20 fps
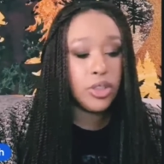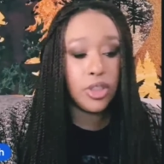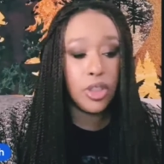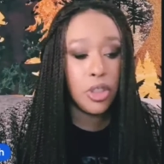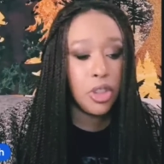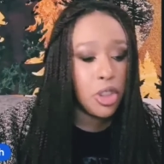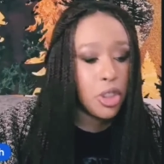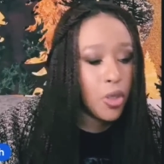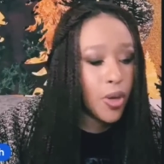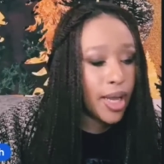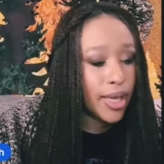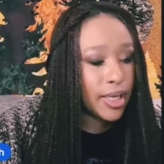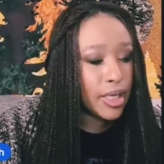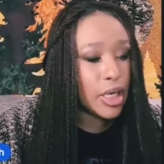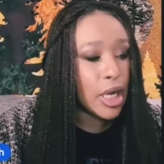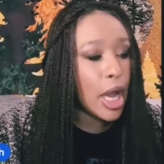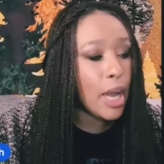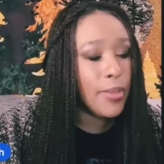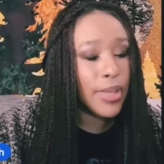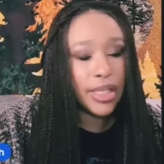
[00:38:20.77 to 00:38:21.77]

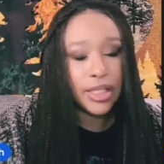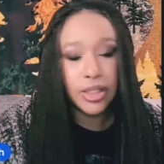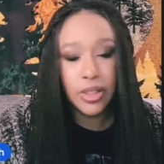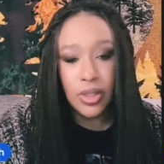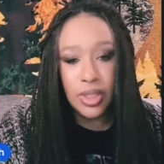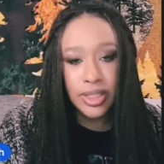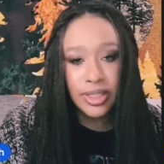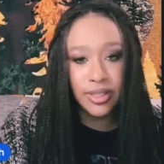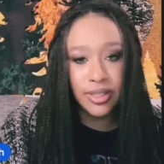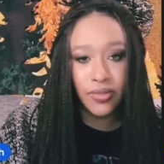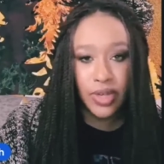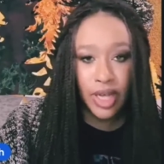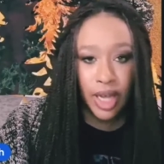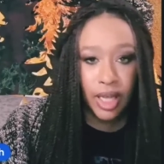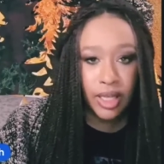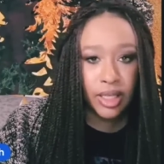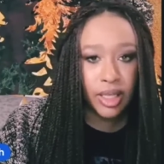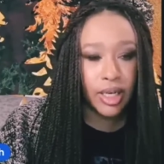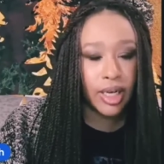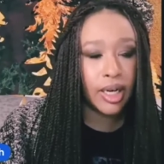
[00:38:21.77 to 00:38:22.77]
socioeconomic students of
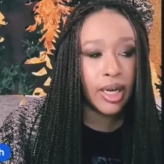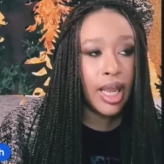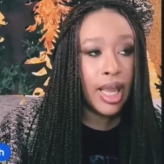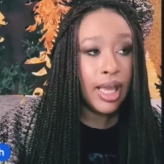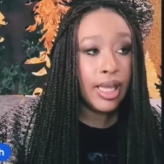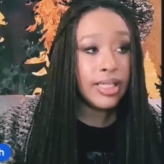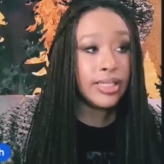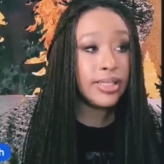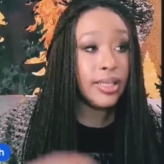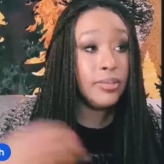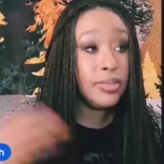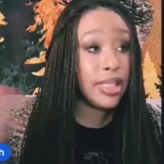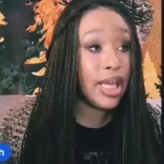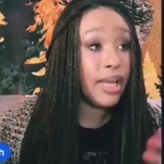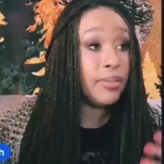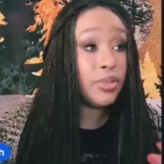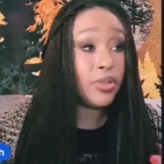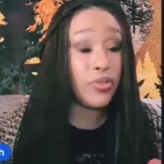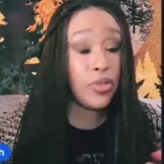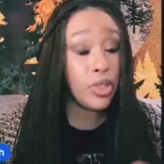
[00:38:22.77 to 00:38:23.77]
color
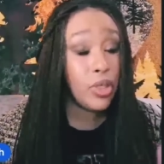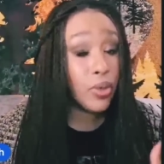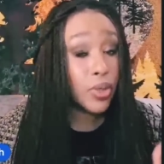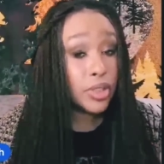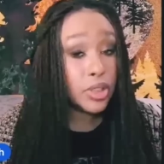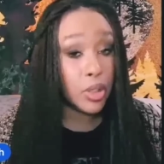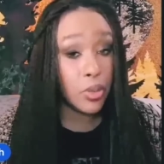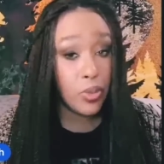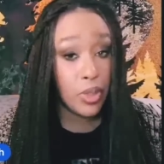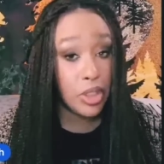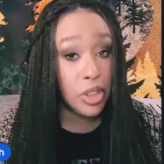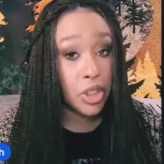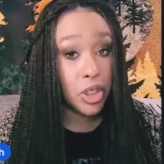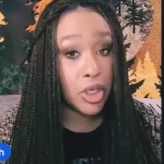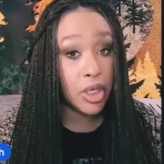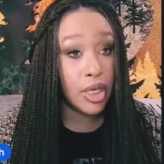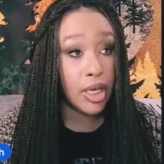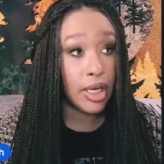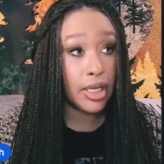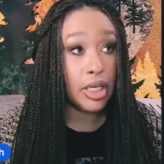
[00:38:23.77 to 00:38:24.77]
sometimes if you go into
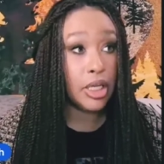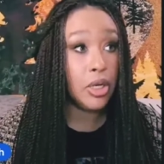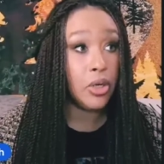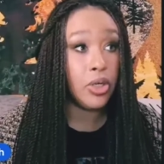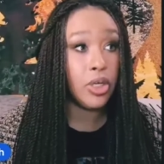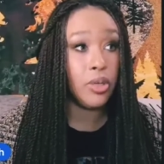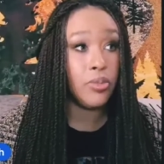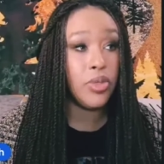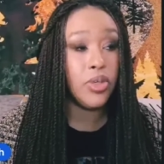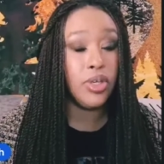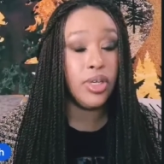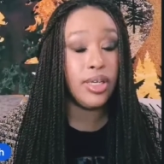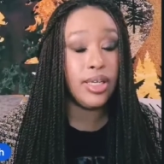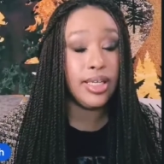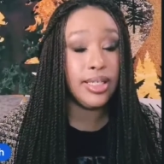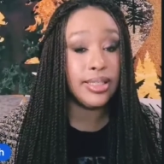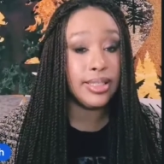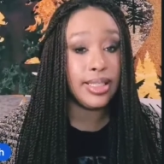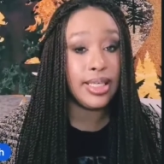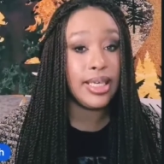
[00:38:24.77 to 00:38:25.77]
richer you know
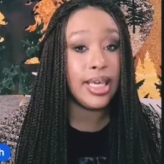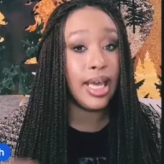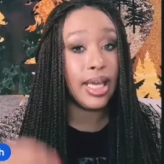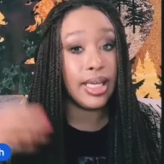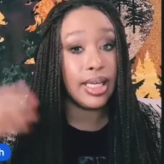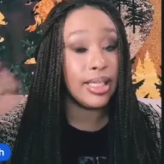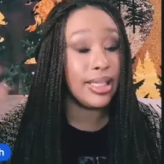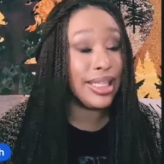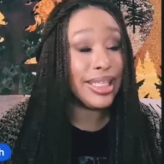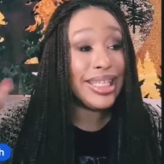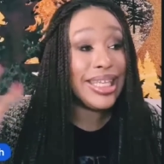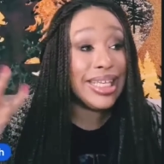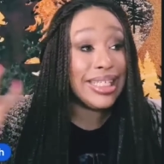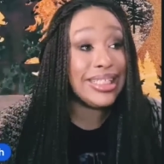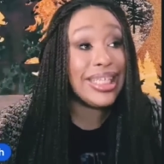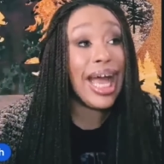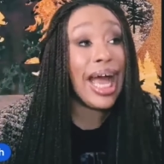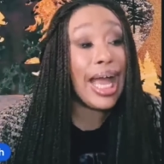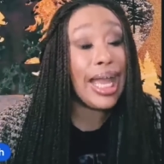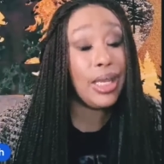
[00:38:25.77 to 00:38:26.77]
communities the uh, the
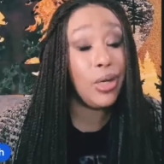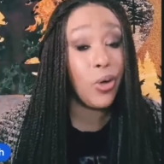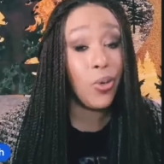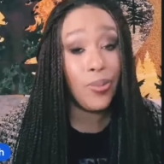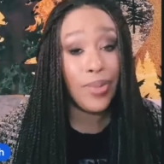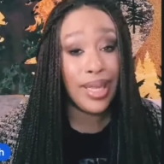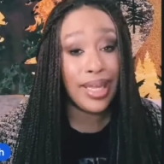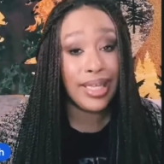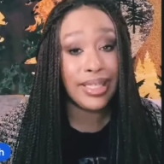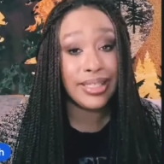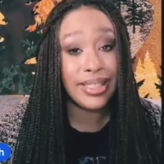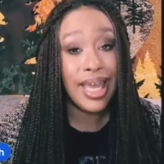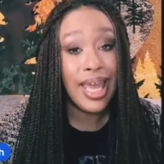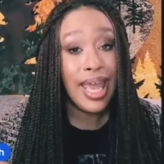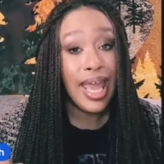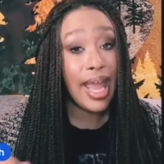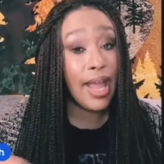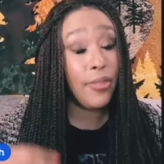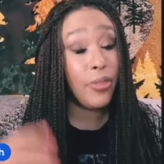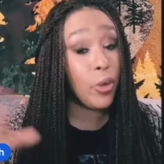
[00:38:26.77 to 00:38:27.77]
entitlement
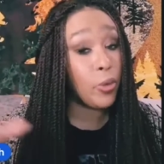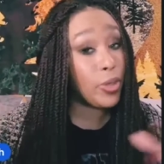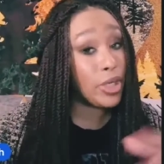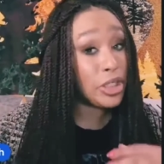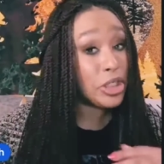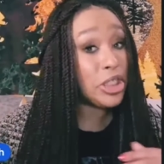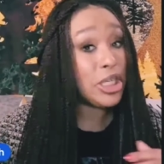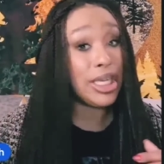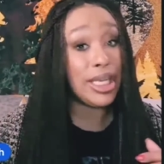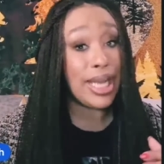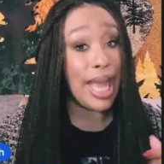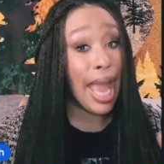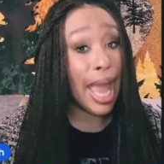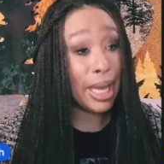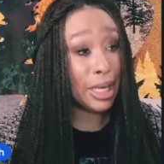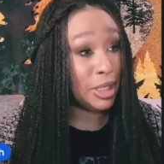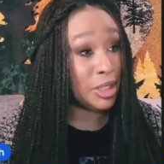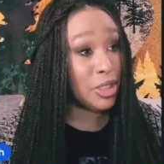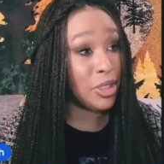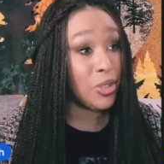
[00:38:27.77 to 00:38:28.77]
and the rich kid
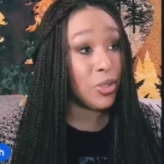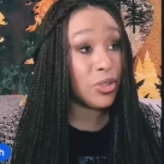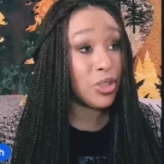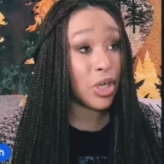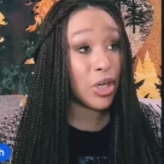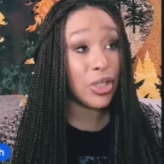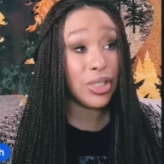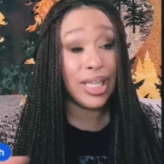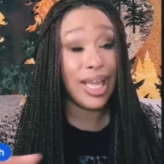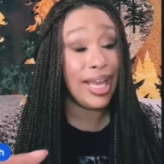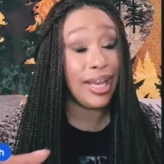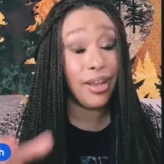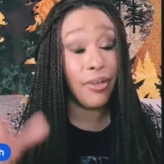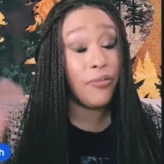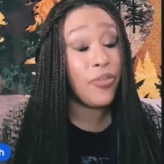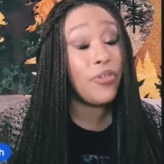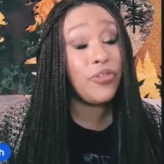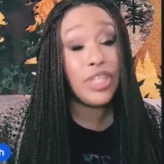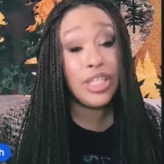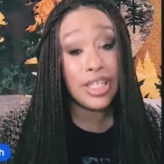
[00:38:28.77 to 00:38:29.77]
attitudes are like
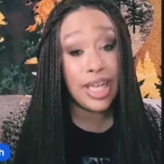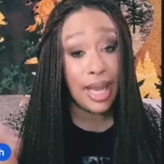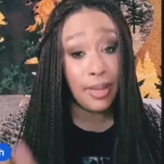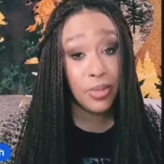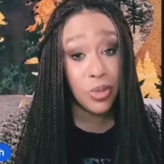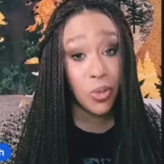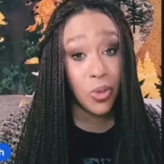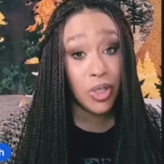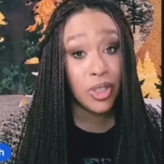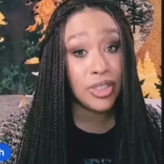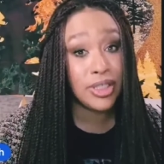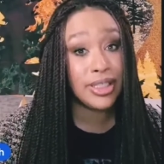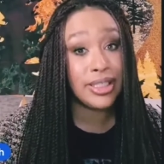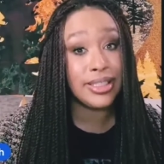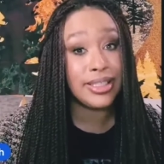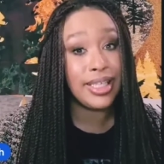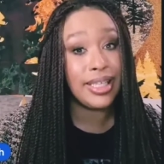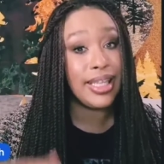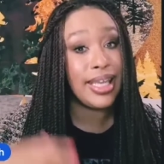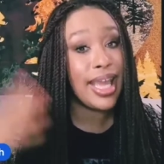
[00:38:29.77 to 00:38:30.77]
50 times worse because
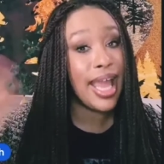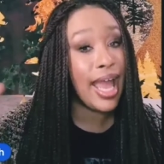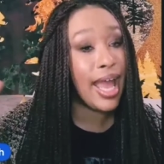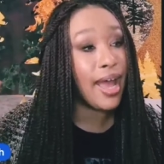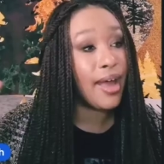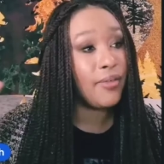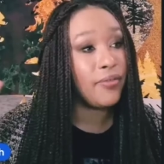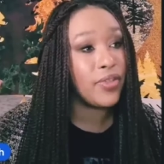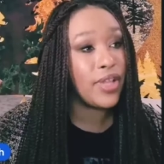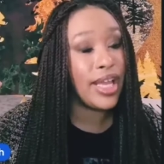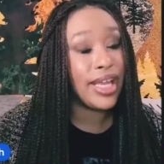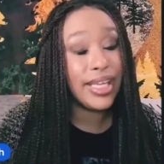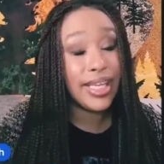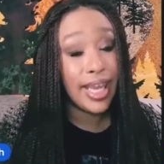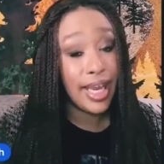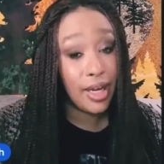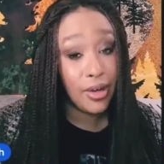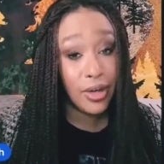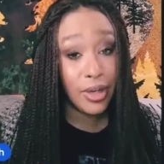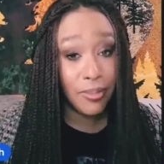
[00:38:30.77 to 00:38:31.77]
then they have like
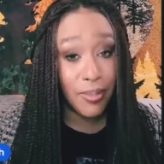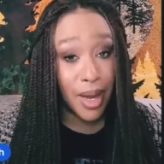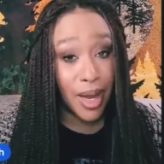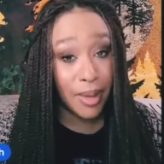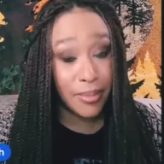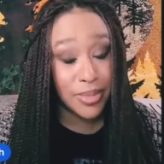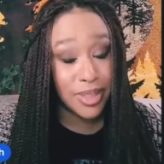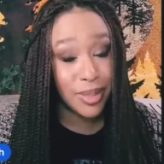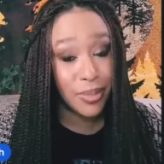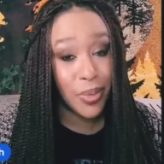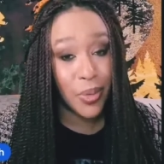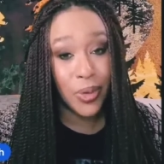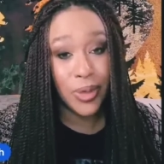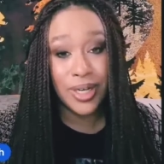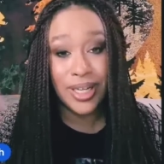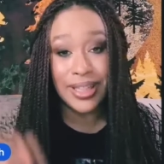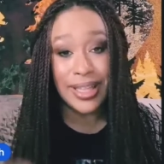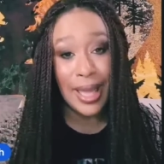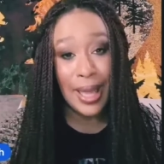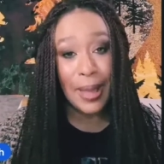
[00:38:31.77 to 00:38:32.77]
karen mom
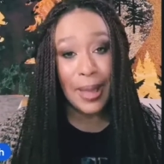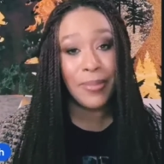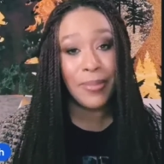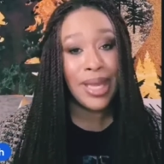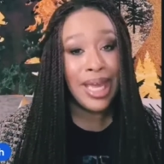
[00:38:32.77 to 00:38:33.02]
supporting them